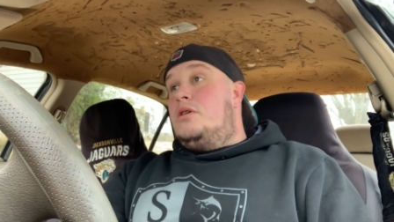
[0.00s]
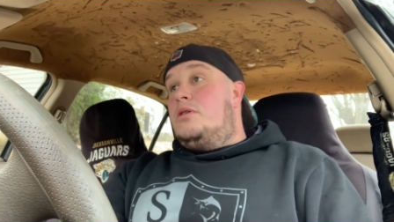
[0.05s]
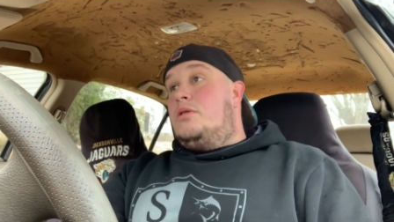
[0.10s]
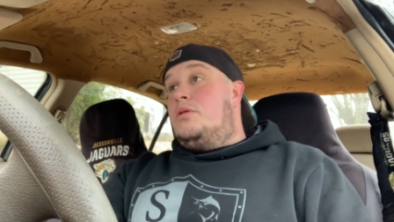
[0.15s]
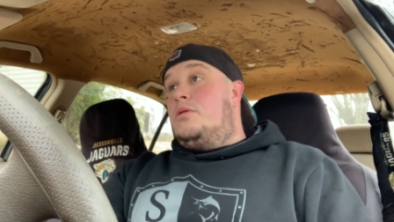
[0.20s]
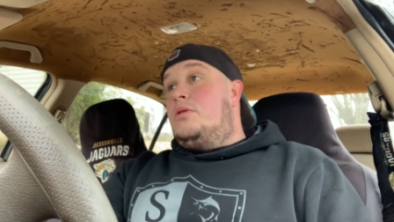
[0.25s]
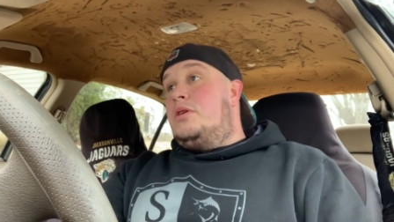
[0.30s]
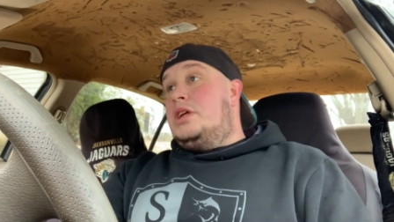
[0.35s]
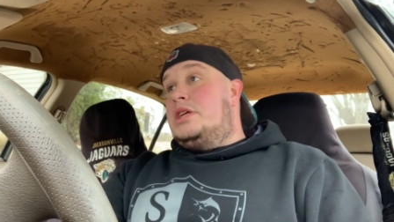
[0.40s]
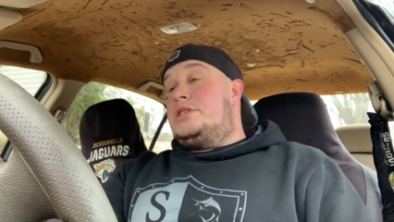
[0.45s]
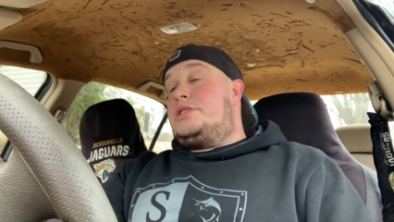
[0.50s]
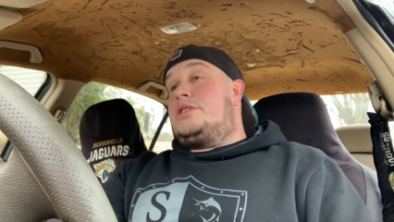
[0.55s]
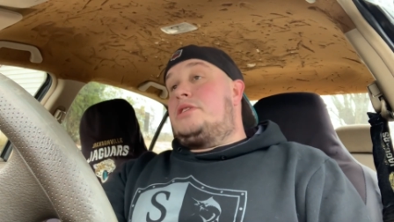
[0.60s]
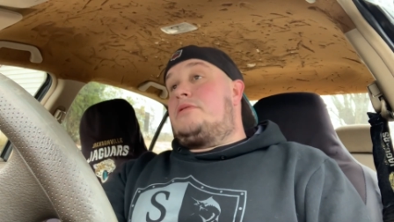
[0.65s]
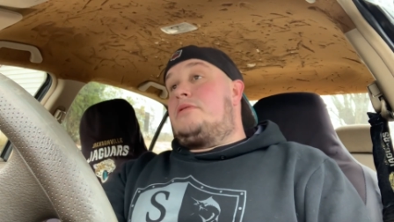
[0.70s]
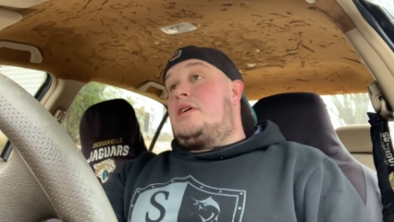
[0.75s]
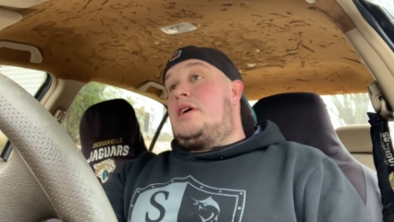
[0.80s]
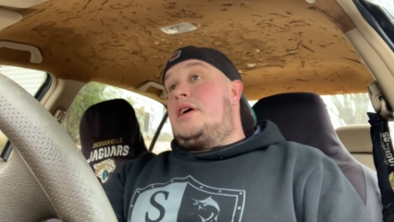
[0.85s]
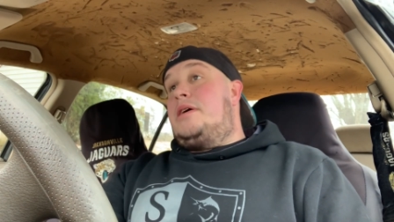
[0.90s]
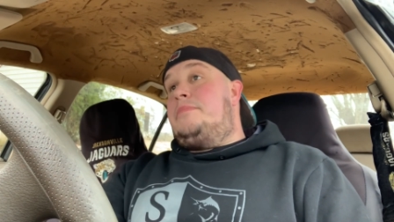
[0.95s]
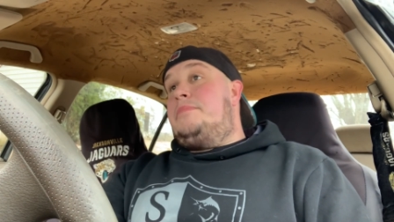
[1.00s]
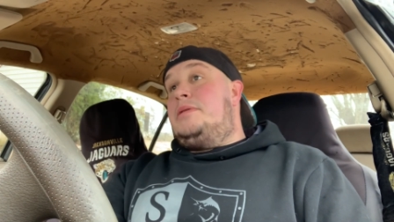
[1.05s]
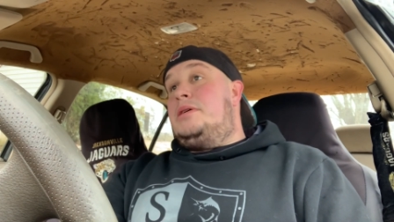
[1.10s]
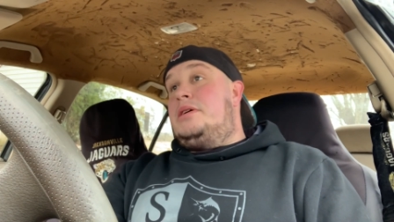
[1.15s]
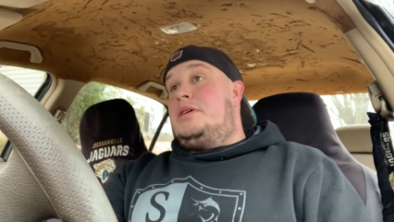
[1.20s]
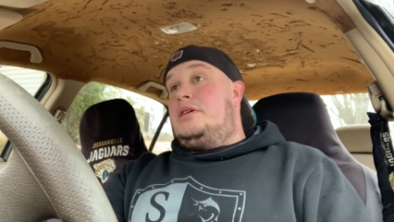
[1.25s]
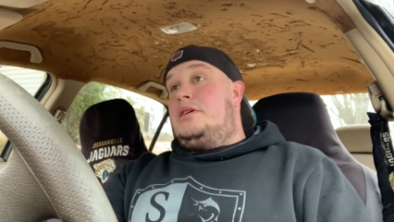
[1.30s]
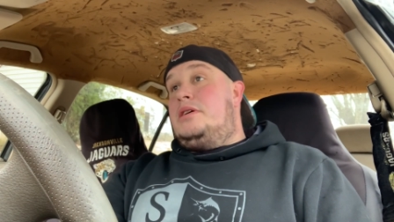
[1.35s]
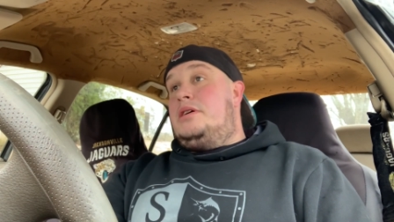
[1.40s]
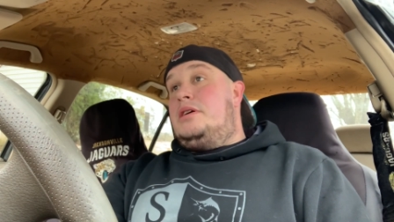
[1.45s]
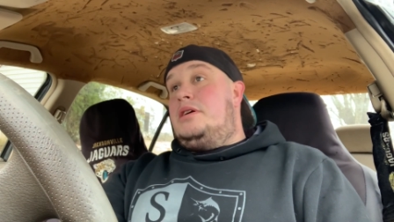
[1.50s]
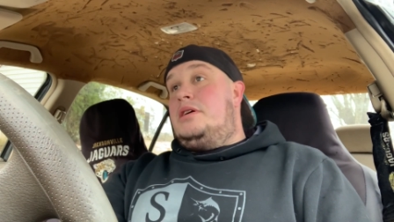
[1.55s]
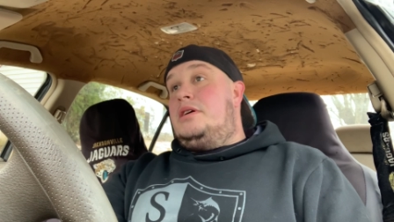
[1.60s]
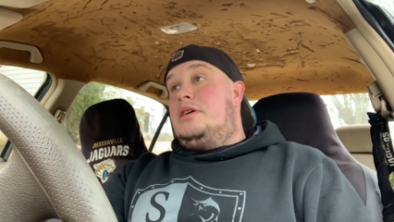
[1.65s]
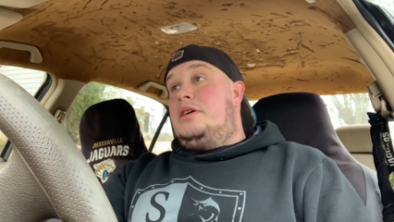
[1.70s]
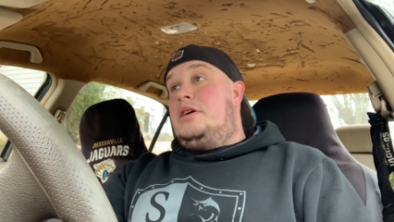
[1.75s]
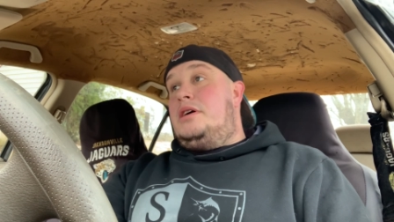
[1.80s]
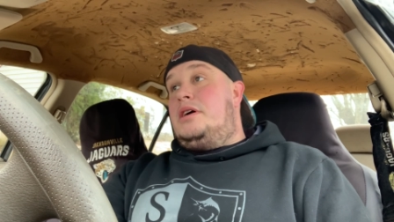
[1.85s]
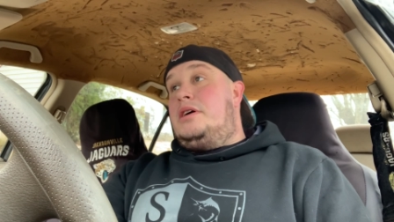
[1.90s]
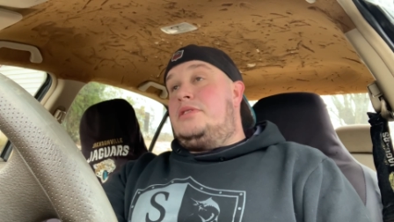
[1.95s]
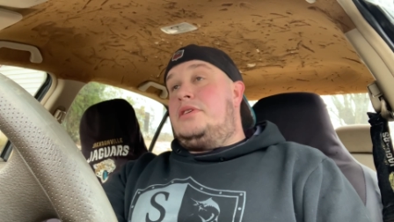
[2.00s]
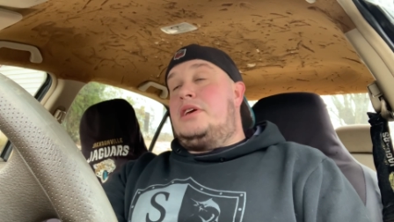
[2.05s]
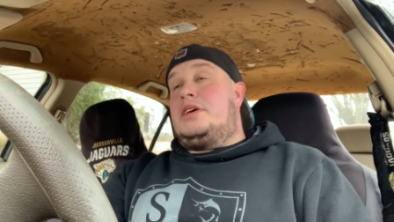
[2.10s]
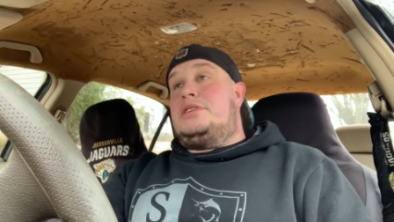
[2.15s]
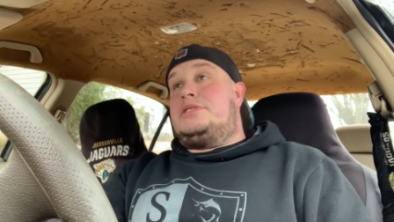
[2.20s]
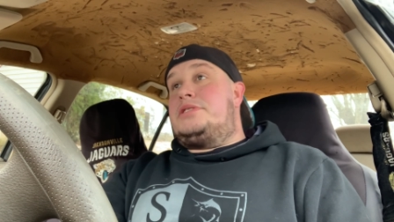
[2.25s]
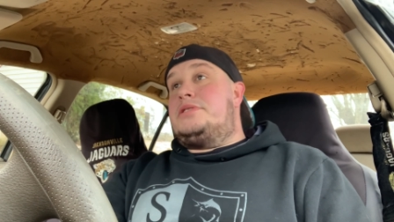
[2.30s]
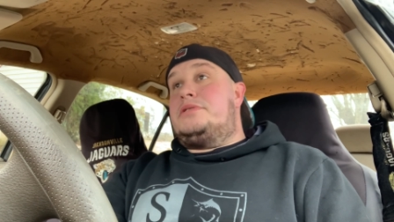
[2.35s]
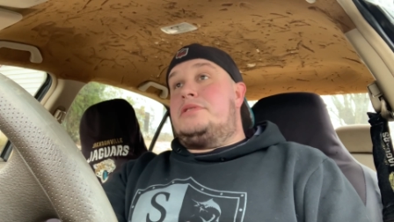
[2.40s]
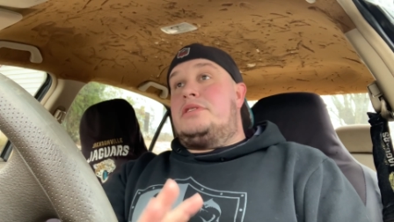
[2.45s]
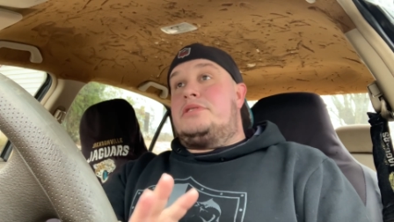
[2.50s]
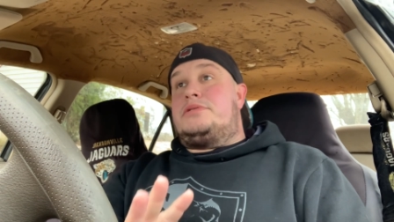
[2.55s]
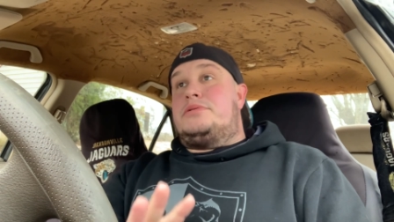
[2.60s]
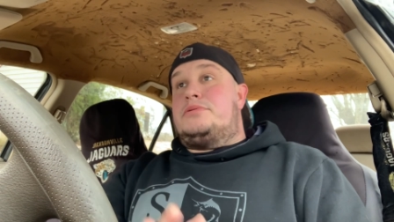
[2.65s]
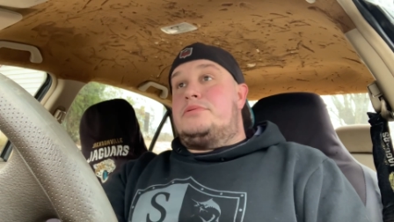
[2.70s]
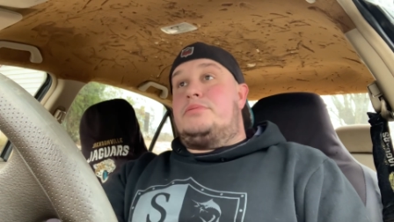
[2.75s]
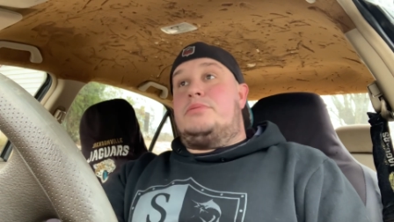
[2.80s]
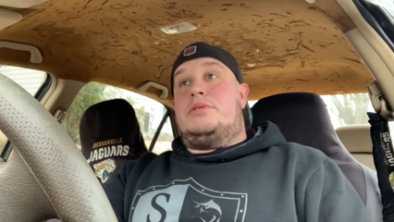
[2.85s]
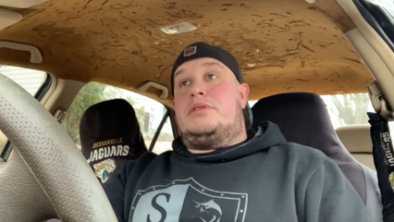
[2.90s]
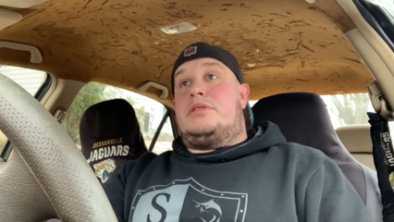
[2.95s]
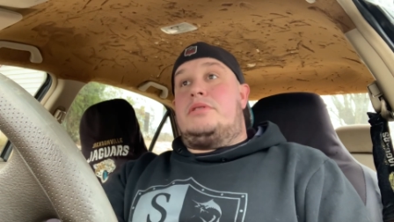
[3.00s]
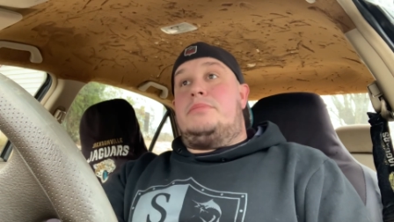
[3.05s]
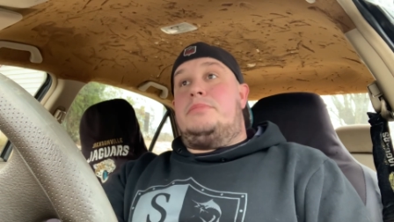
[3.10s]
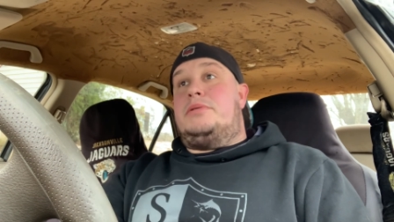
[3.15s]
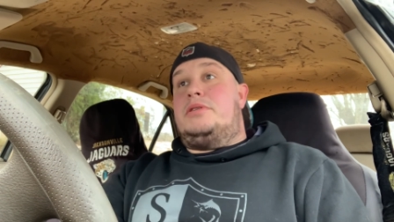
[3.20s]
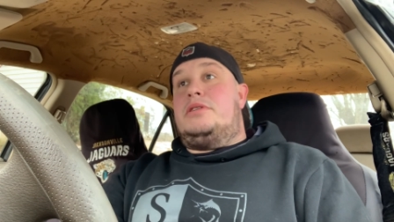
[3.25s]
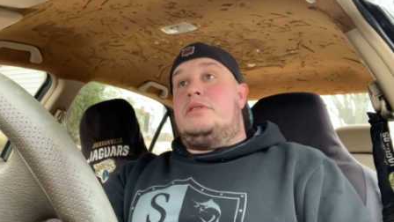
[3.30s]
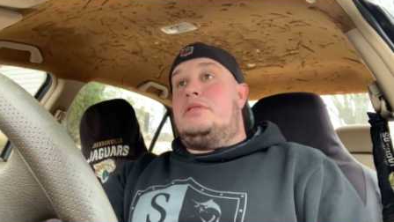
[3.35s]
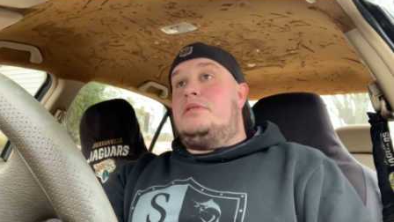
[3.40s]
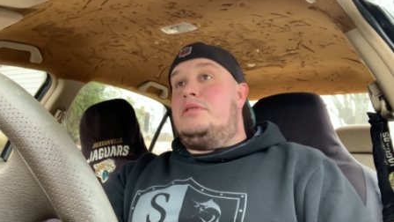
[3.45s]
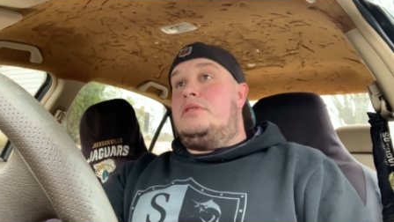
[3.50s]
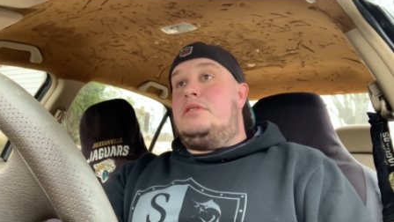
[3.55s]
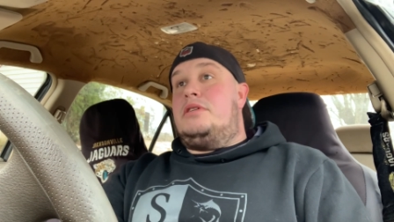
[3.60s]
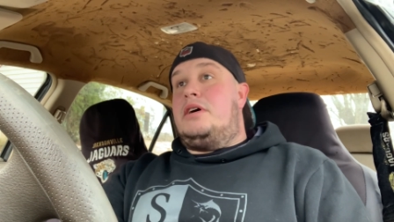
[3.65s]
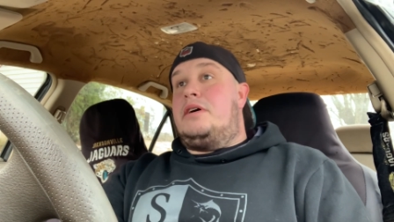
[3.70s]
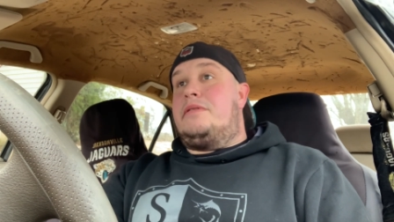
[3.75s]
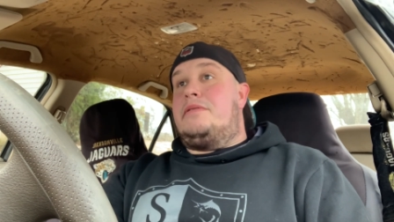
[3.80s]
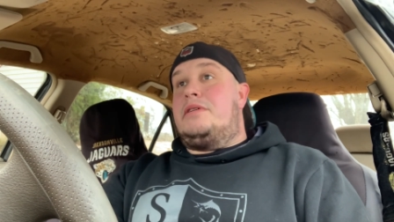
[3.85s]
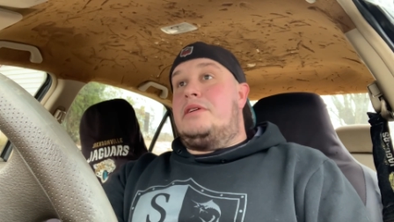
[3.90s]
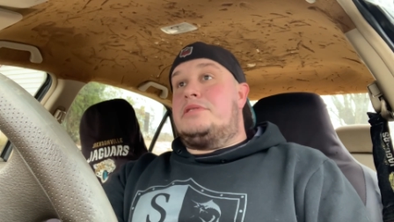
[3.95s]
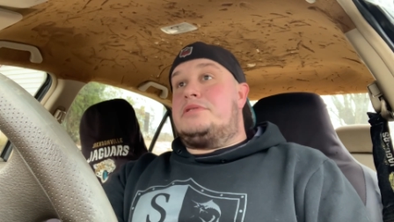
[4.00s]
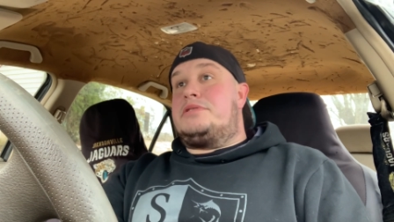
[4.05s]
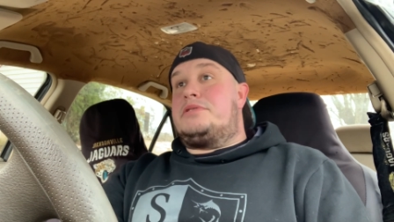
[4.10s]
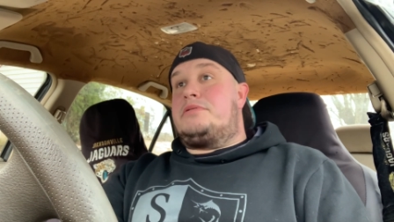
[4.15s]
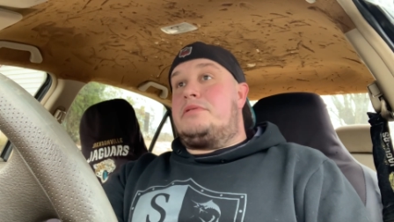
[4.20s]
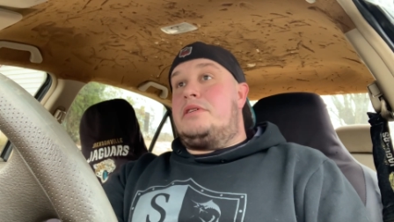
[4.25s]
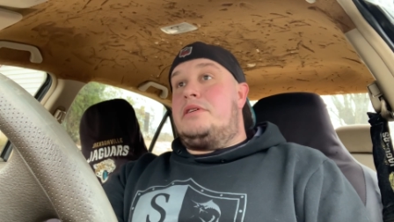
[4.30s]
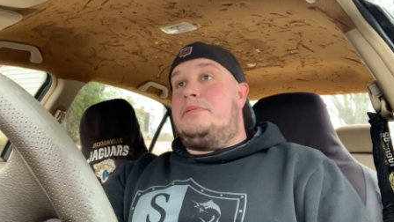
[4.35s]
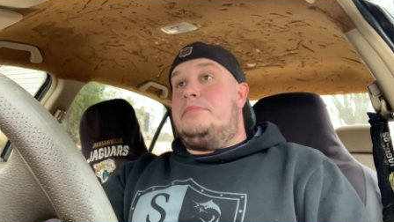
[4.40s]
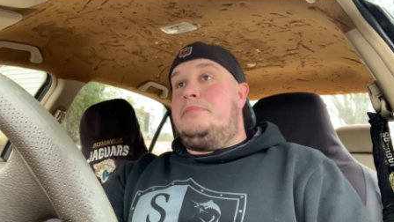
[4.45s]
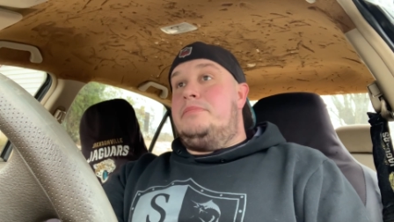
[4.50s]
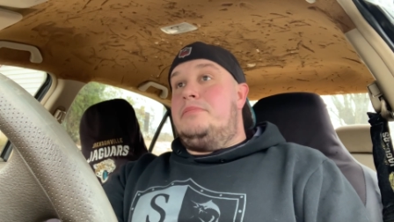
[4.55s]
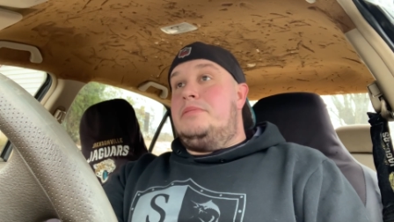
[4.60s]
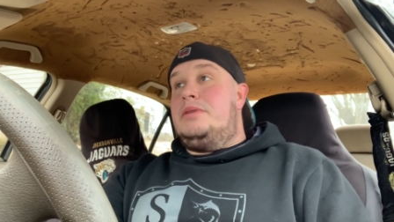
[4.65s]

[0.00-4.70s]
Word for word: on Instagram. I think he still does on Twitter, but not on Instagram